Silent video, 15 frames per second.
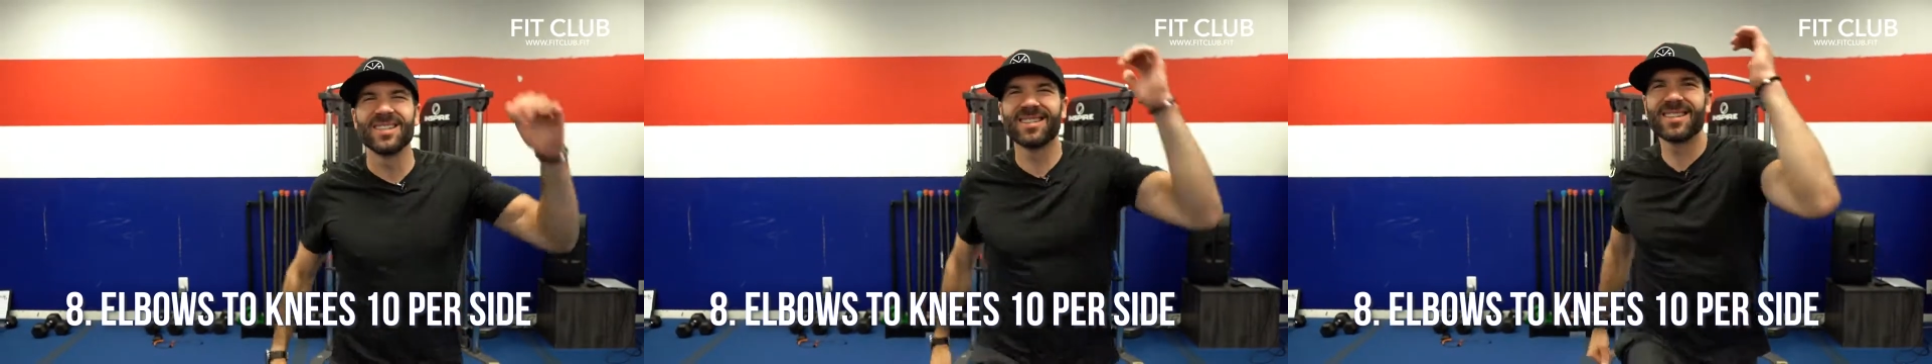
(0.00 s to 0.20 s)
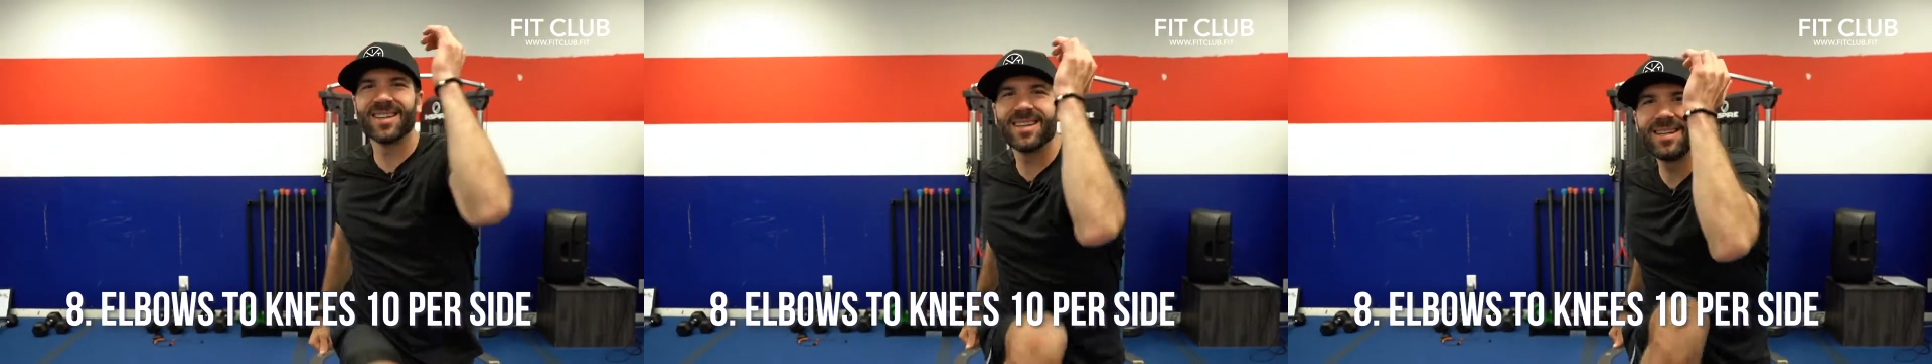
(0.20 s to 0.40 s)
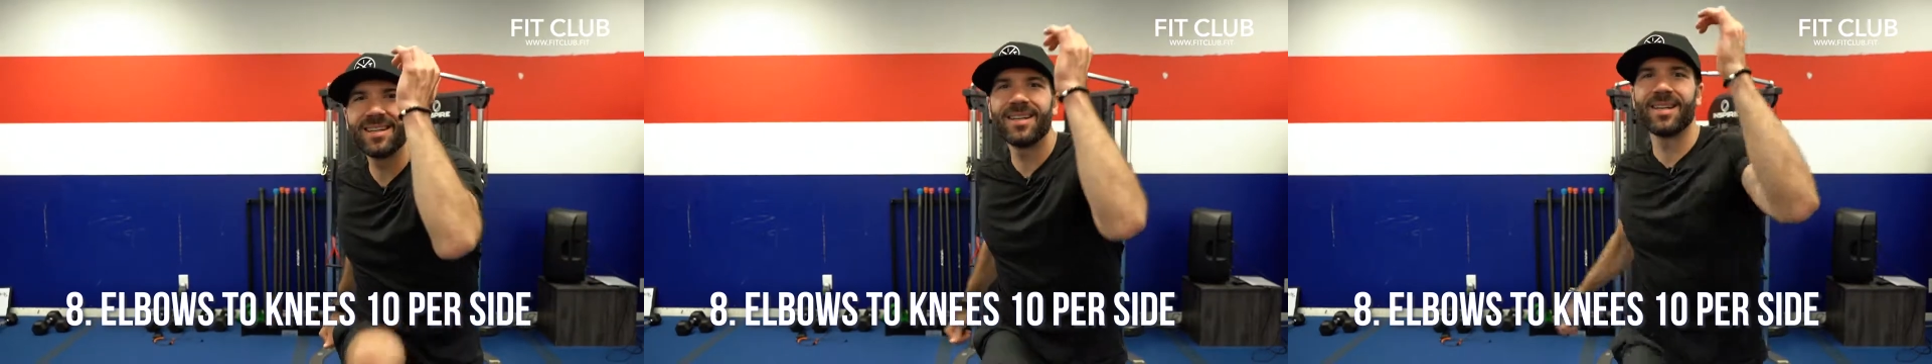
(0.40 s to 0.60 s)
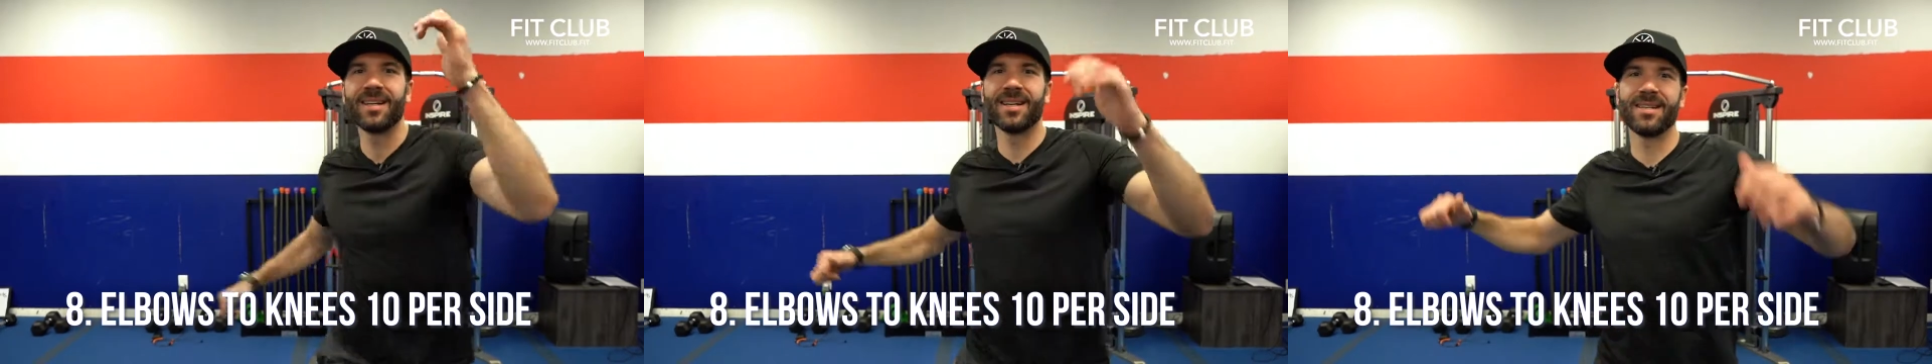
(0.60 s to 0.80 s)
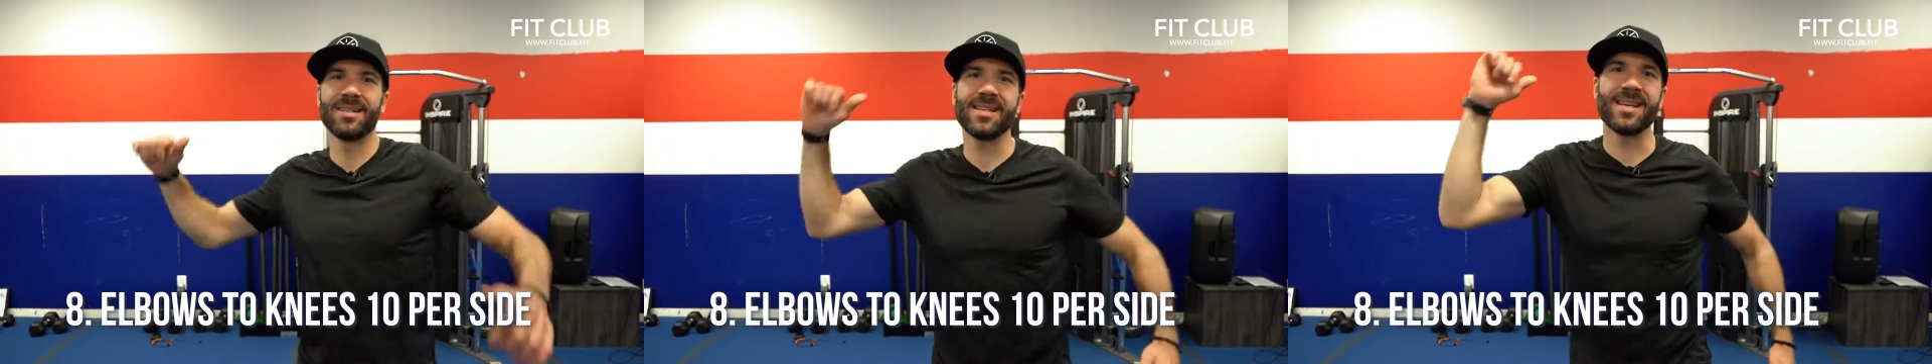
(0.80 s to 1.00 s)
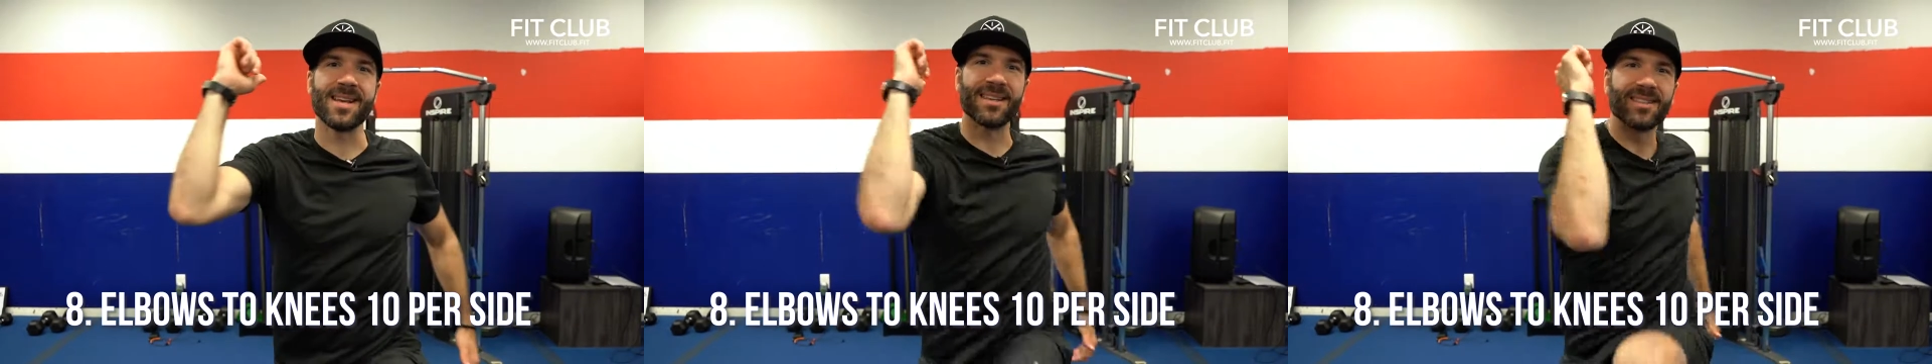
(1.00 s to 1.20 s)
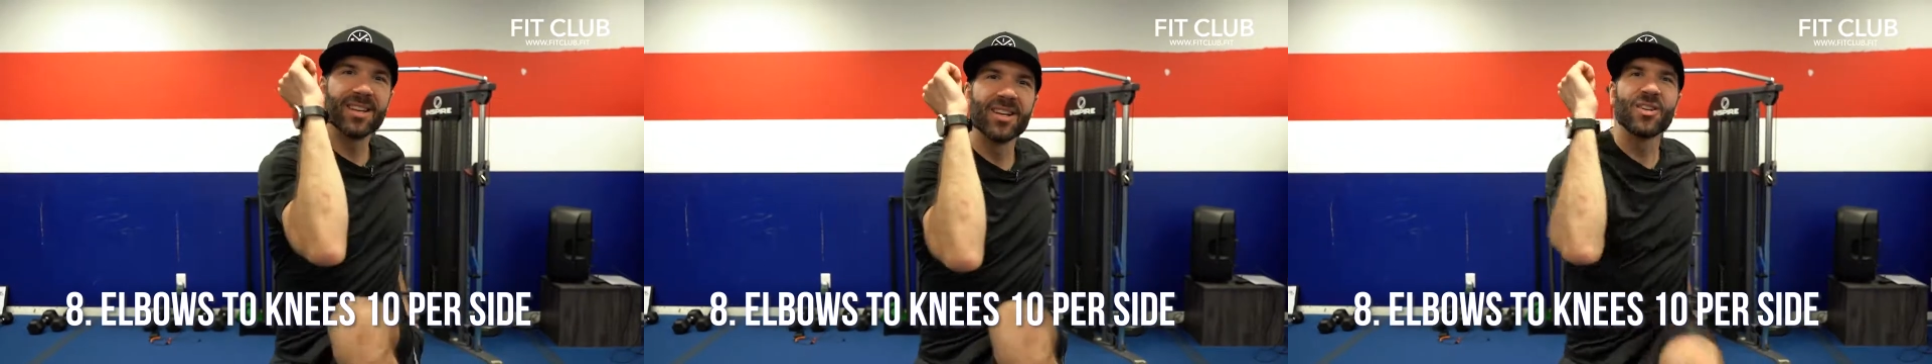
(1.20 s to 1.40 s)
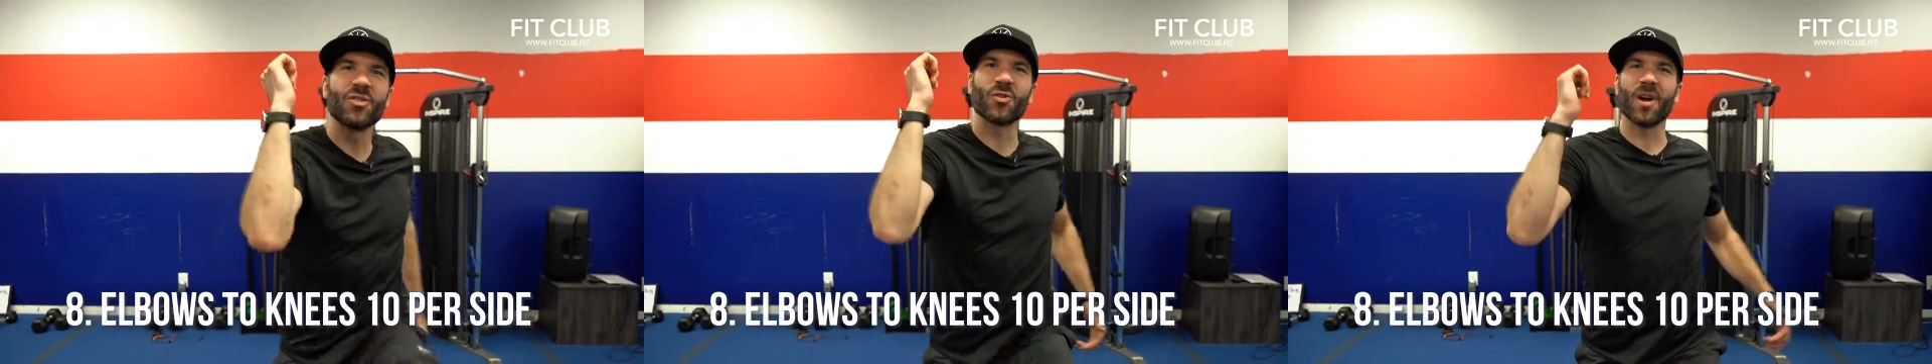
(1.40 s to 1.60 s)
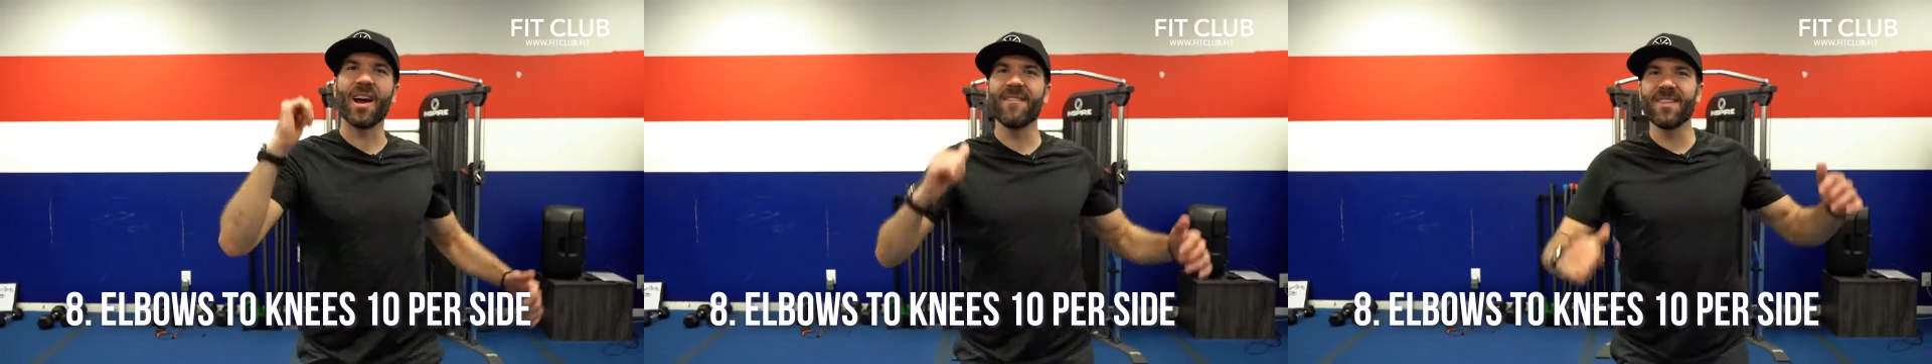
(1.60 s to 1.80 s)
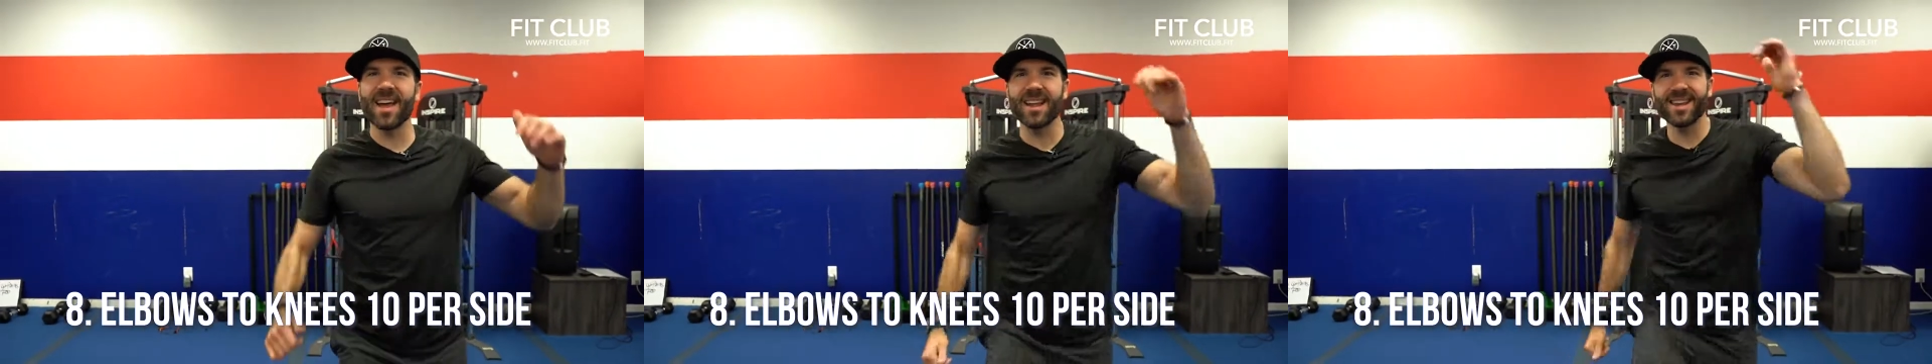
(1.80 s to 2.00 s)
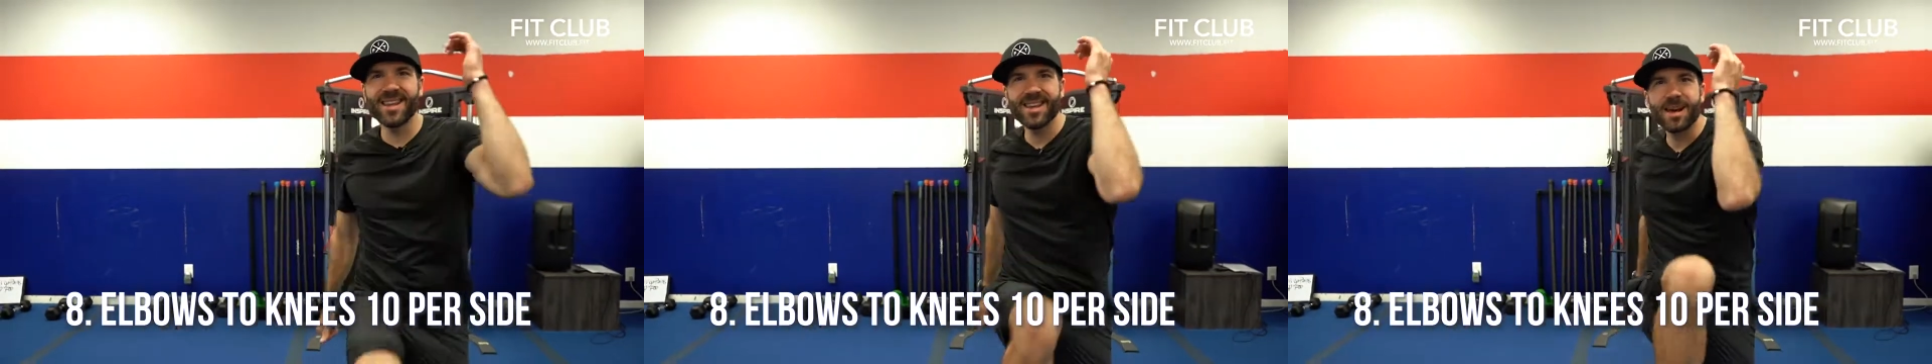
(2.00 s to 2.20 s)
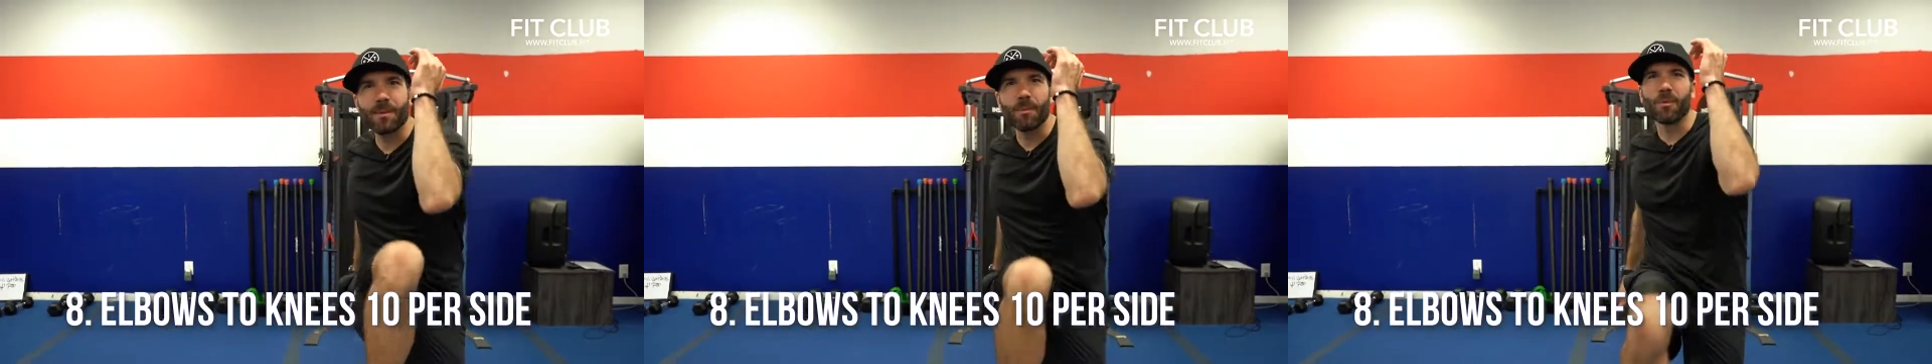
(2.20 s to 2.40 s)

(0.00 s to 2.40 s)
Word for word: to knees. Drive that knee up